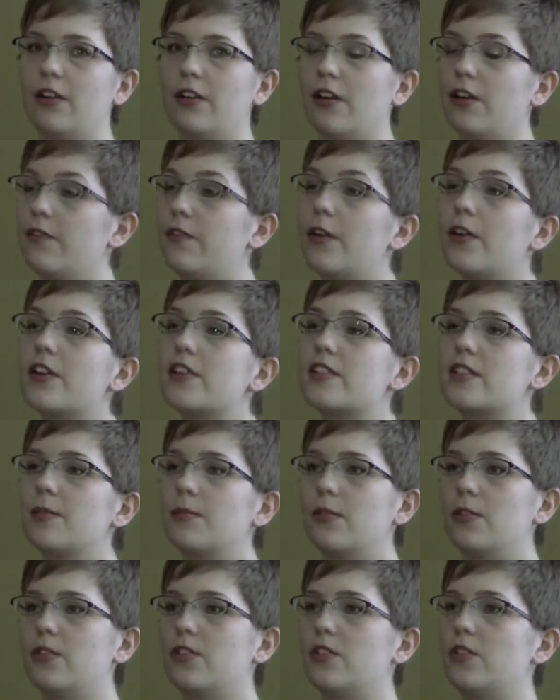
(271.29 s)
are very
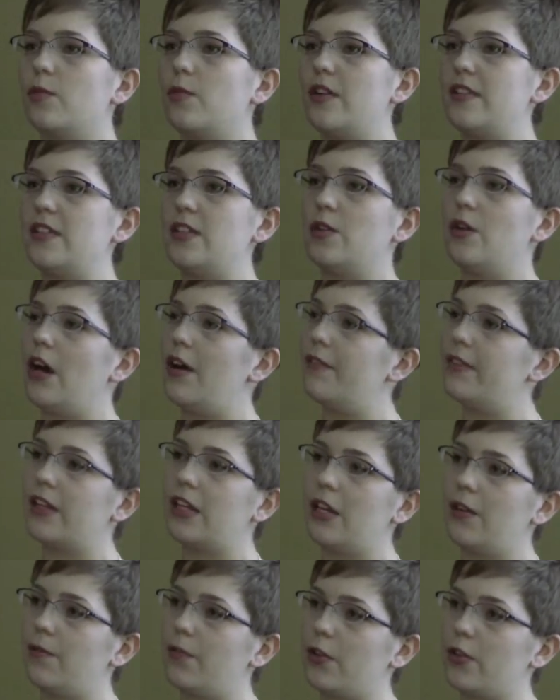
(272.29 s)
similar to the ways that you
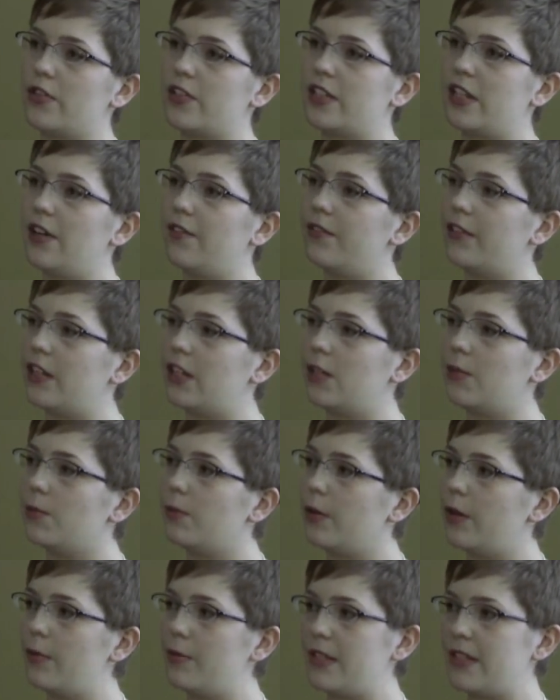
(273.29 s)
advocate for yourself in an
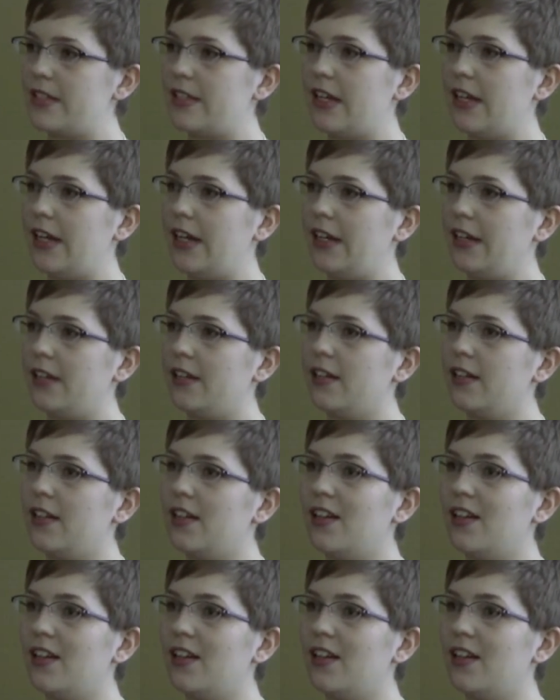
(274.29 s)
employment setting